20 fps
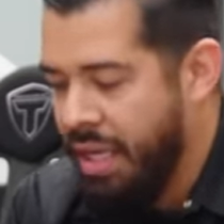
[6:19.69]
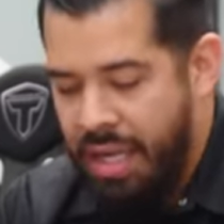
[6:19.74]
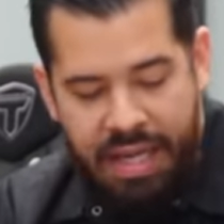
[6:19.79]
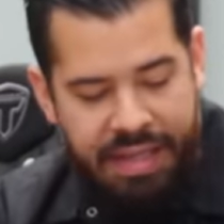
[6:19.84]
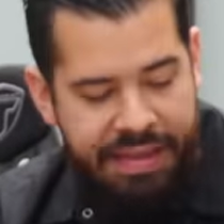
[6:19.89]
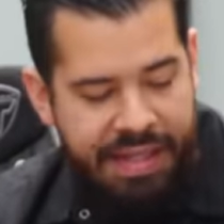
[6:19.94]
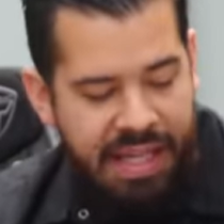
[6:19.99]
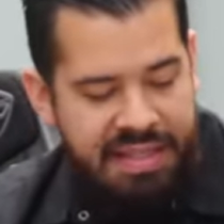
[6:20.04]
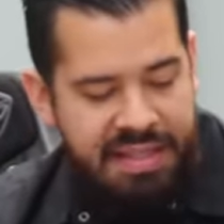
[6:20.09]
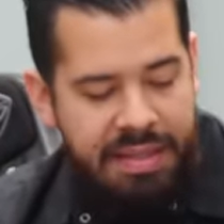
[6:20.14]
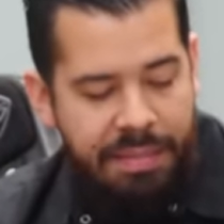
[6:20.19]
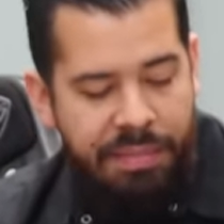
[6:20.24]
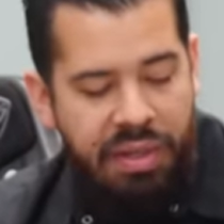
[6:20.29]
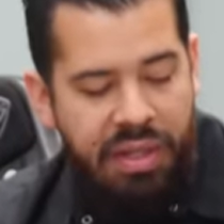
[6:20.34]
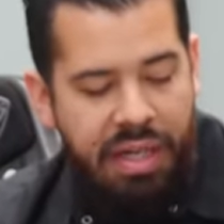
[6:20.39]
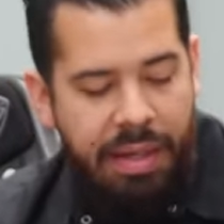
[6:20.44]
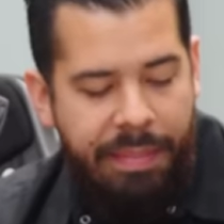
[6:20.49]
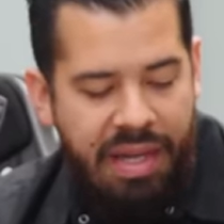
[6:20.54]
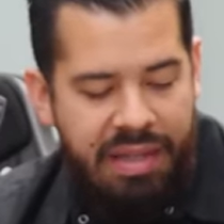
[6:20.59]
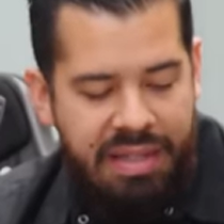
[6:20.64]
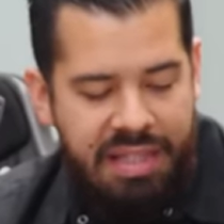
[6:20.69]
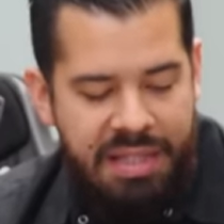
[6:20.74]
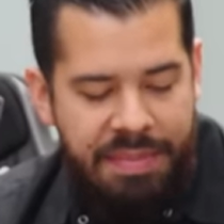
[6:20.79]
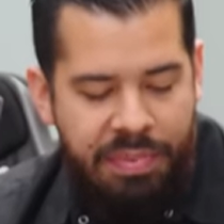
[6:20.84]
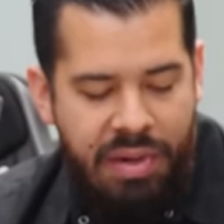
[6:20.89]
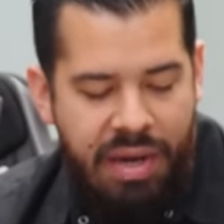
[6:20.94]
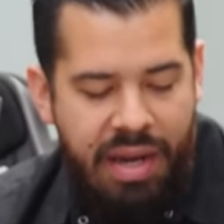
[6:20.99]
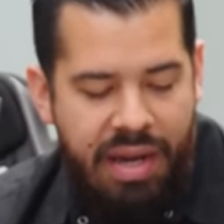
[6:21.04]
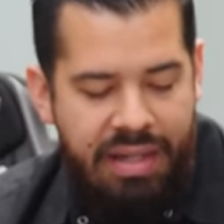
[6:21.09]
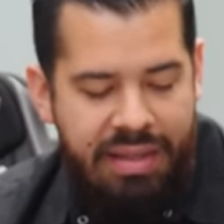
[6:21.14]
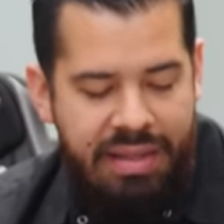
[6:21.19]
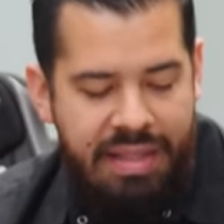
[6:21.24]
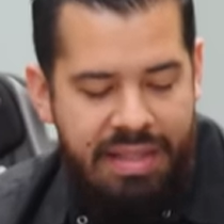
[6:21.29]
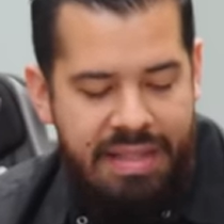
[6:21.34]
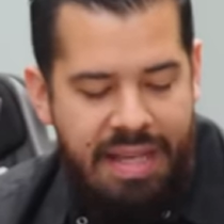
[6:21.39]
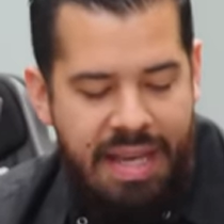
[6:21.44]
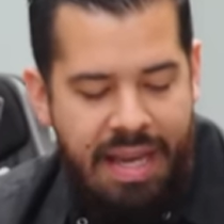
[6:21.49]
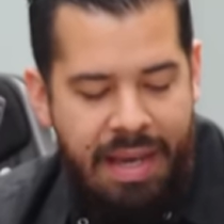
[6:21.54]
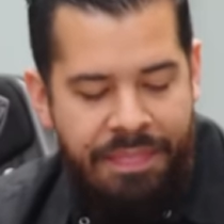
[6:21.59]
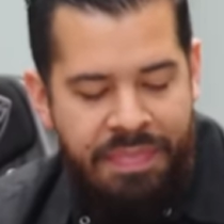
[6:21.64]
And that's the beauty about this product, is
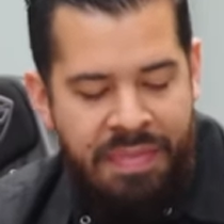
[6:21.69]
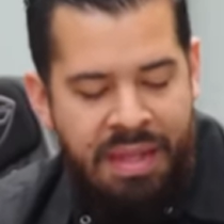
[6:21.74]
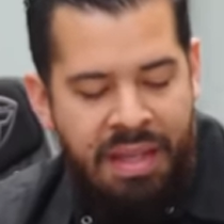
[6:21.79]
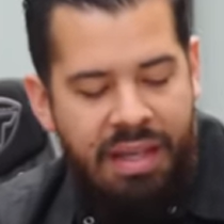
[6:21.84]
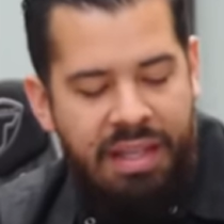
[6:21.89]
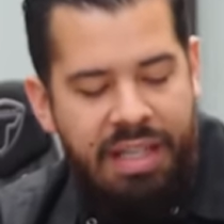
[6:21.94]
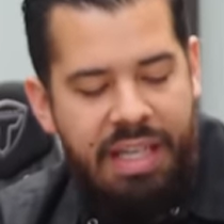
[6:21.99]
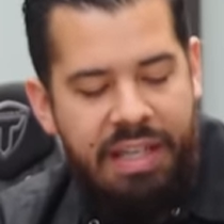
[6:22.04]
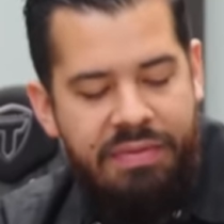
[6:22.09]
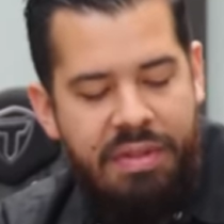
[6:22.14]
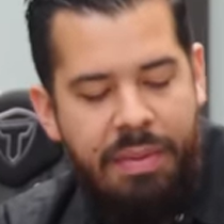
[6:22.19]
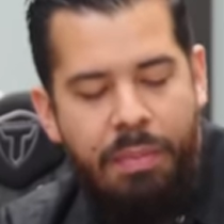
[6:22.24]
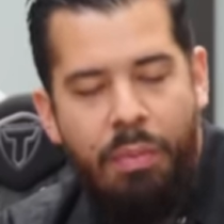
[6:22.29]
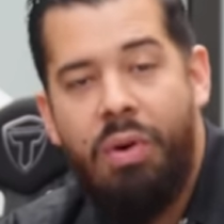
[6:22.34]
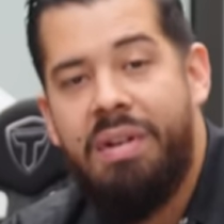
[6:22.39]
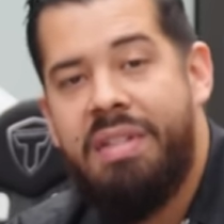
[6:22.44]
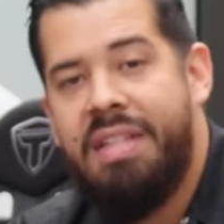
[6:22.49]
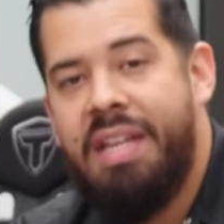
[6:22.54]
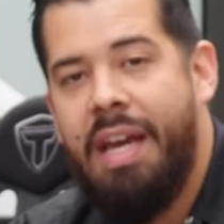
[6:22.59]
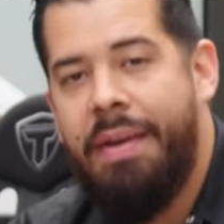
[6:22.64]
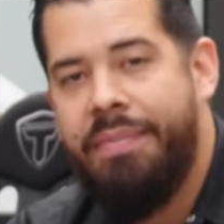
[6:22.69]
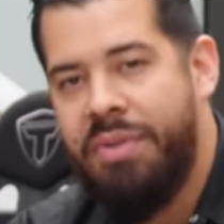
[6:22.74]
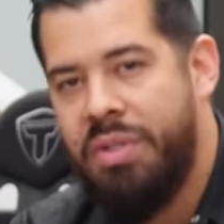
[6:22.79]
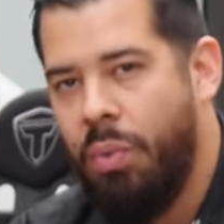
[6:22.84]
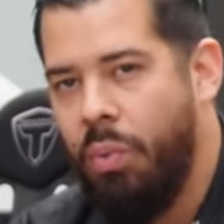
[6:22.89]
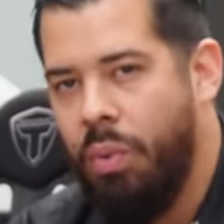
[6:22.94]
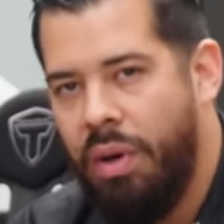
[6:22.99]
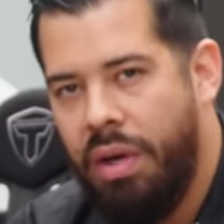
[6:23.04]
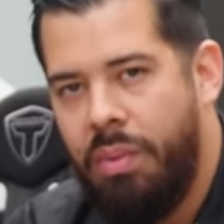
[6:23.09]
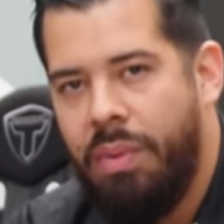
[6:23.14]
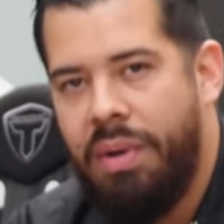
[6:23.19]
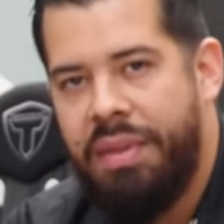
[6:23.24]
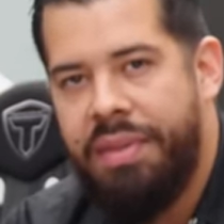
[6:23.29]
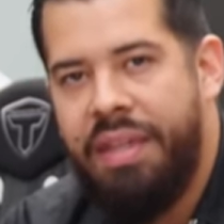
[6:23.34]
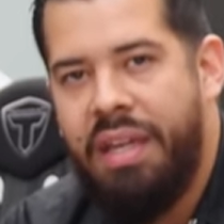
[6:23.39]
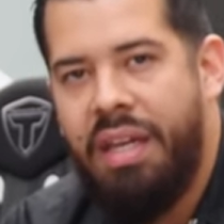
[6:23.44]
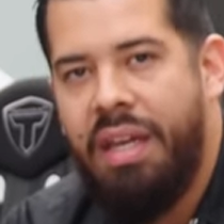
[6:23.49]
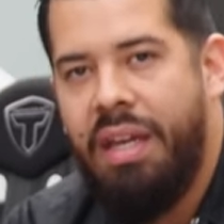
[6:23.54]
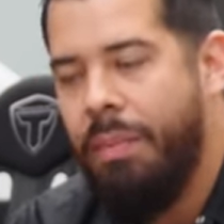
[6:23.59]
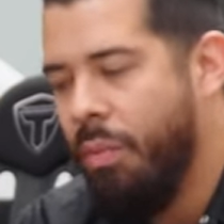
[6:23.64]
that it gives you more time to work with
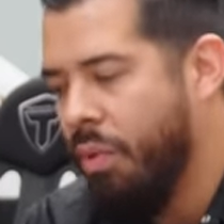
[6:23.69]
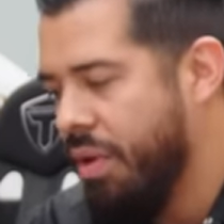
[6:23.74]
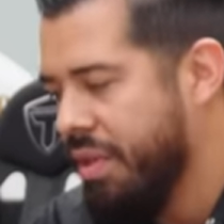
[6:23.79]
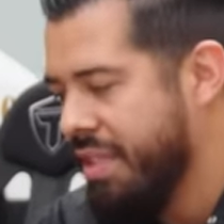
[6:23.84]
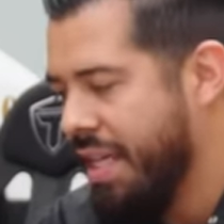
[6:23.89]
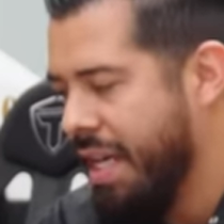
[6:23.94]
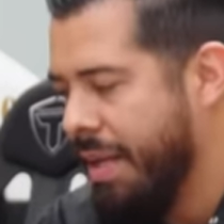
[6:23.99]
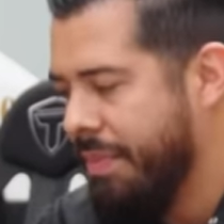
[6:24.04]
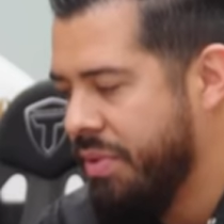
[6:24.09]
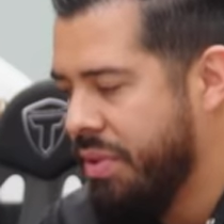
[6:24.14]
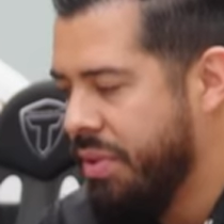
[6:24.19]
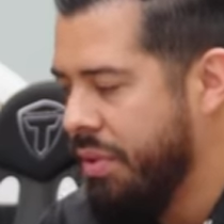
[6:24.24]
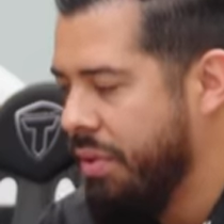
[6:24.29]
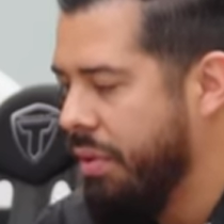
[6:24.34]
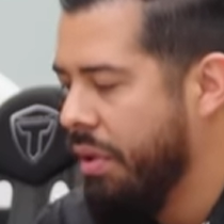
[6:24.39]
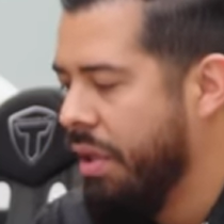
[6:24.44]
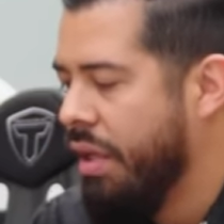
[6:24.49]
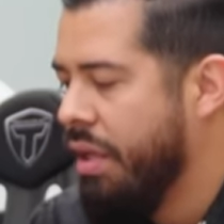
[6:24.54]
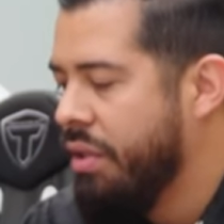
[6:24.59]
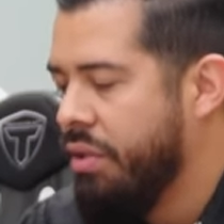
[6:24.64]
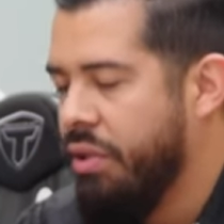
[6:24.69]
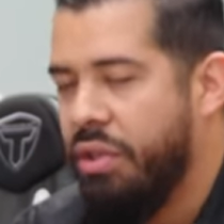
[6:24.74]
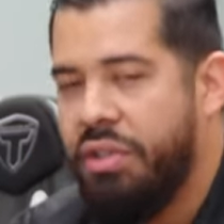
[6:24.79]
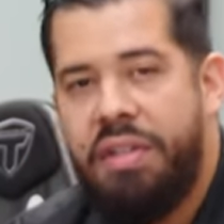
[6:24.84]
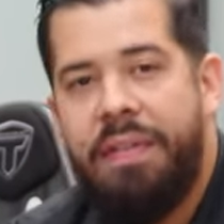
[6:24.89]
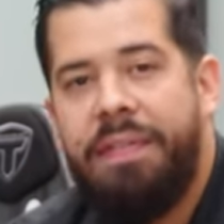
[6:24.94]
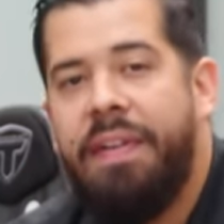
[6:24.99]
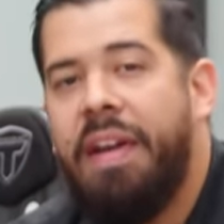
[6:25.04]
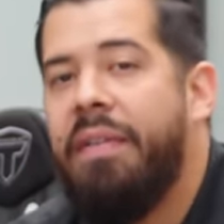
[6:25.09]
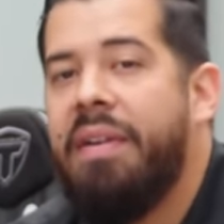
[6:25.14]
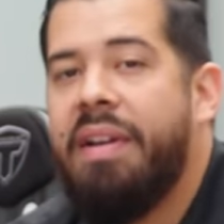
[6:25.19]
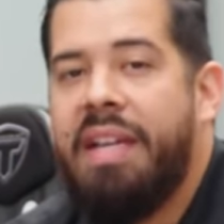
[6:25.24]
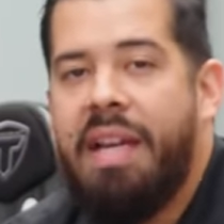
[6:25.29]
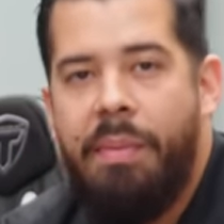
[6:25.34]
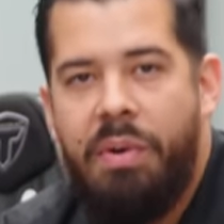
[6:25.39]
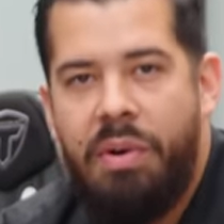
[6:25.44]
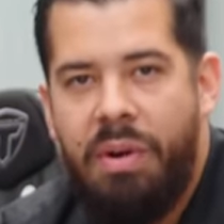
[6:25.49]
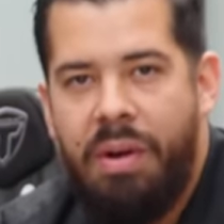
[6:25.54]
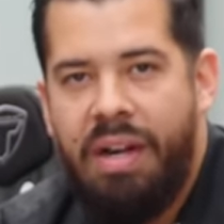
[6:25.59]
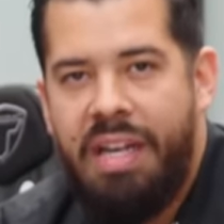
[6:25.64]
it, more time to use your favorite
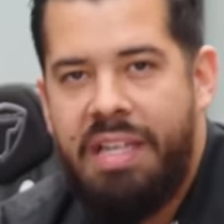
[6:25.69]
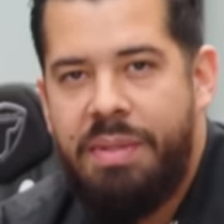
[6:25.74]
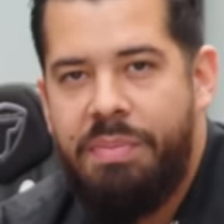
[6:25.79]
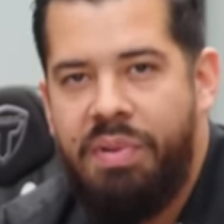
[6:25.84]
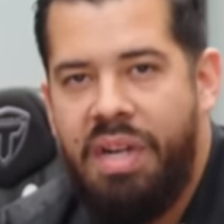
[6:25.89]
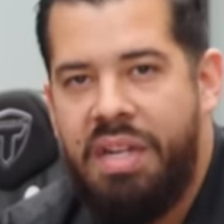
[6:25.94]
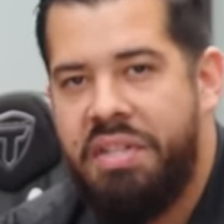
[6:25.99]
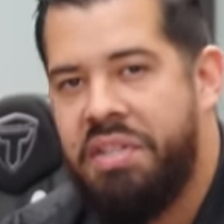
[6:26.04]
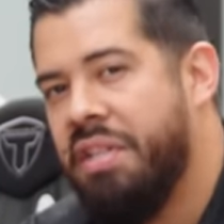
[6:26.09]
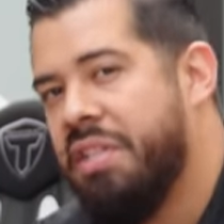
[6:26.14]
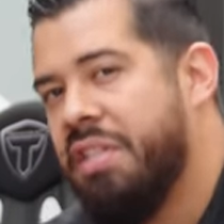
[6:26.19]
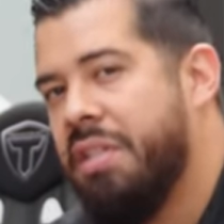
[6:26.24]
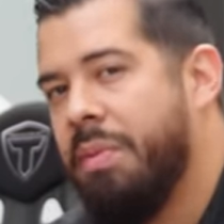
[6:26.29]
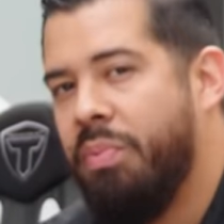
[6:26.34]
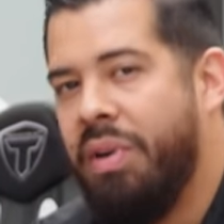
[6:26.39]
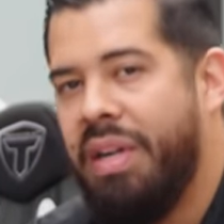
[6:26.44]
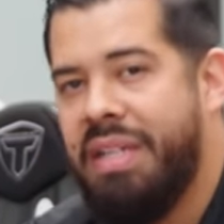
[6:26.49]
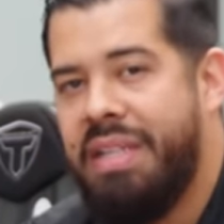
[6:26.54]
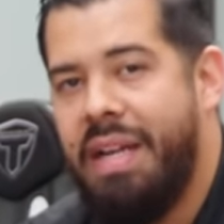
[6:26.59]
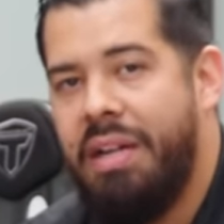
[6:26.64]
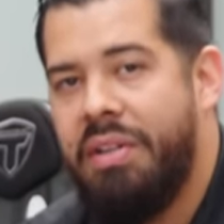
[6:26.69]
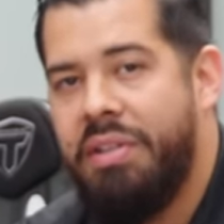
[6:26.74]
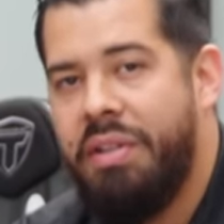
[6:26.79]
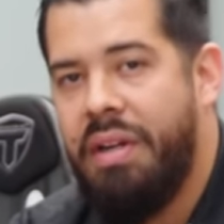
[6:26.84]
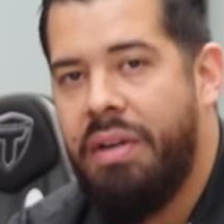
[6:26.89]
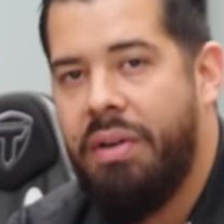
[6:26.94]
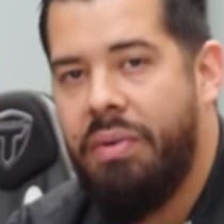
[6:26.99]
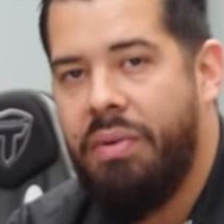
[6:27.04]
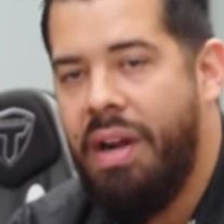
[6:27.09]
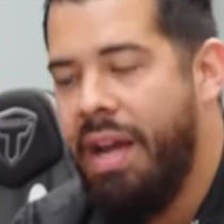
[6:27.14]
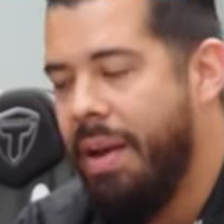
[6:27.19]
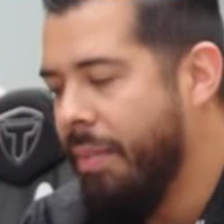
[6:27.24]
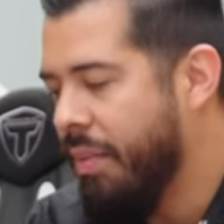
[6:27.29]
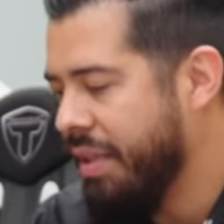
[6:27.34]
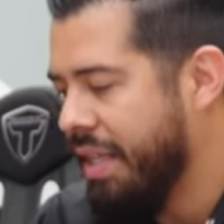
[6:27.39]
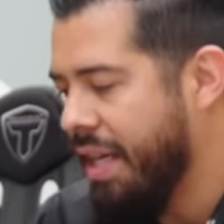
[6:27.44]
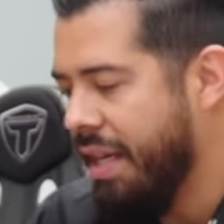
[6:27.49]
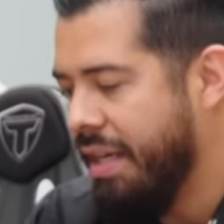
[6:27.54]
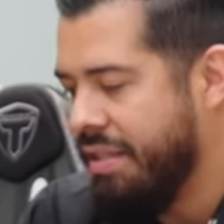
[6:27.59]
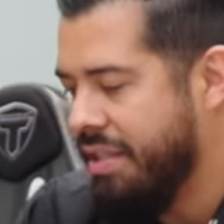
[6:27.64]
Chemical Guys brushes to break down dirt and grime
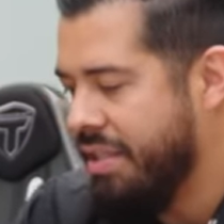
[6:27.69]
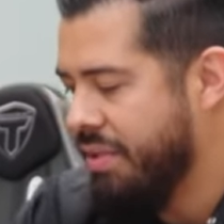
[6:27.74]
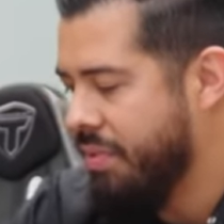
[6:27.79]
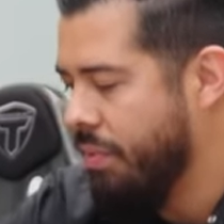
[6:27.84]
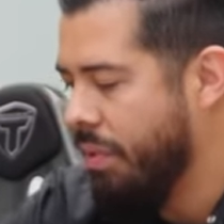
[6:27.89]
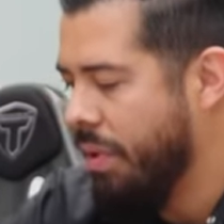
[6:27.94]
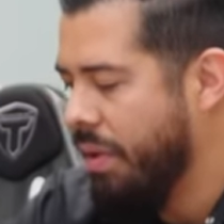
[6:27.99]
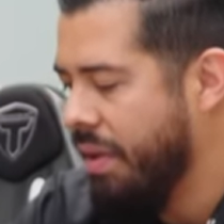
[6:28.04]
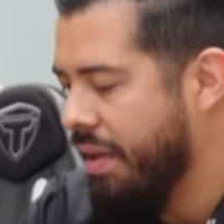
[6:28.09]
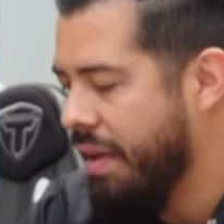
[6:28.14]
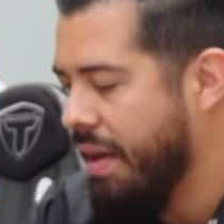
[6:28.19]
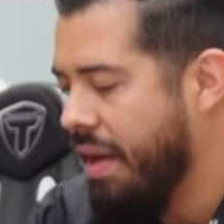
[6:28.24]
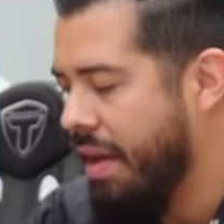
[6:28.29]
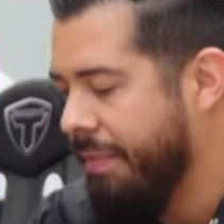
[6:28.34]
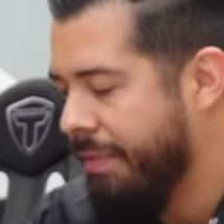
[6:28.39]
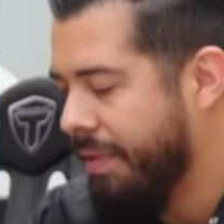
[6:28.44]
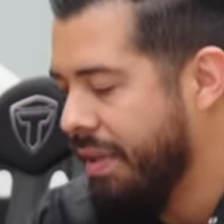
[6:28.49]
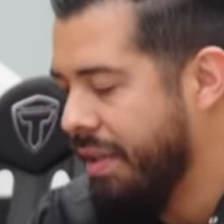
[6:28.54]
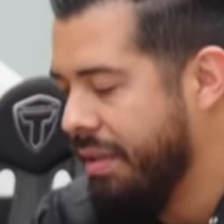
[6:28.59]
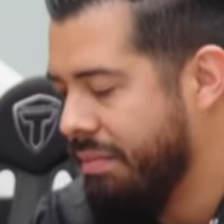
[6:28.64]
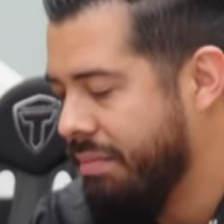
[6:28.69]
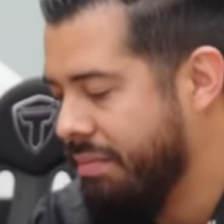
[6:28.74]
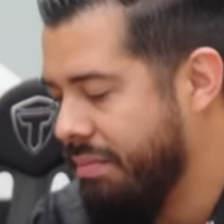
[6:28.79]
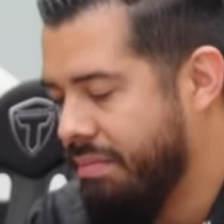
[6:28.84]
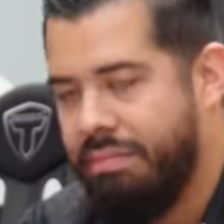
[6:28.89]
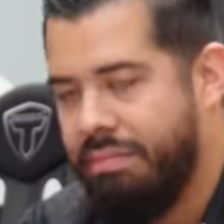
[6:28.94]
without it just rolling off and